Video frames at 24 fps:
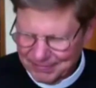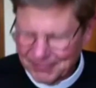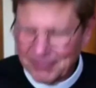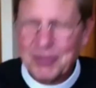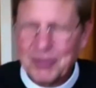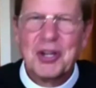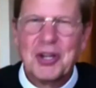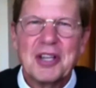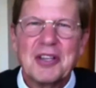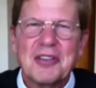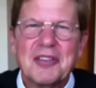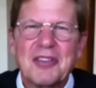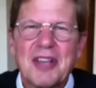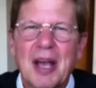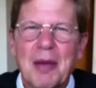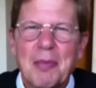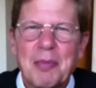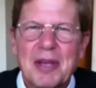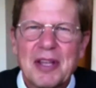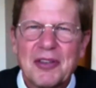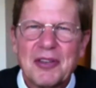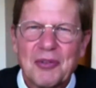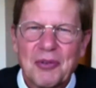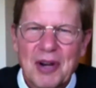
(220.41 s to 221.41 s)
various
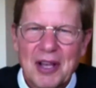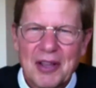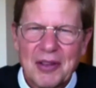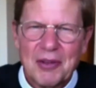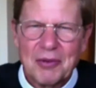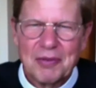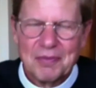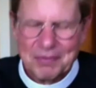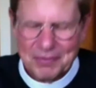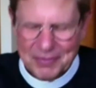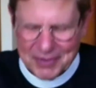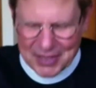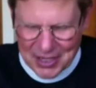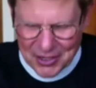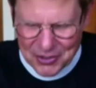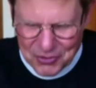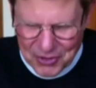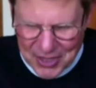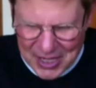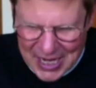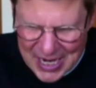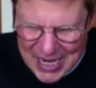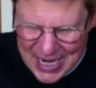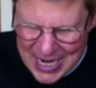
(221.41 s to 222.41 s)
op-eds around the
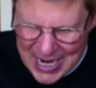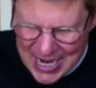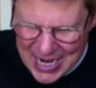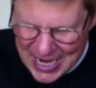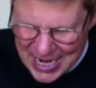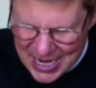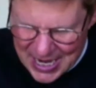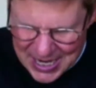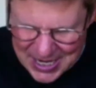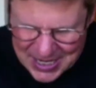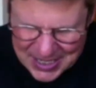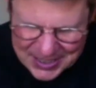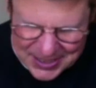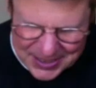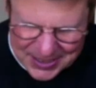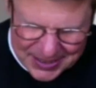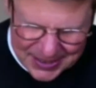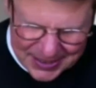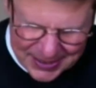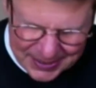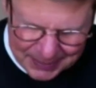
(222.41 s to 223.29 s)
country. And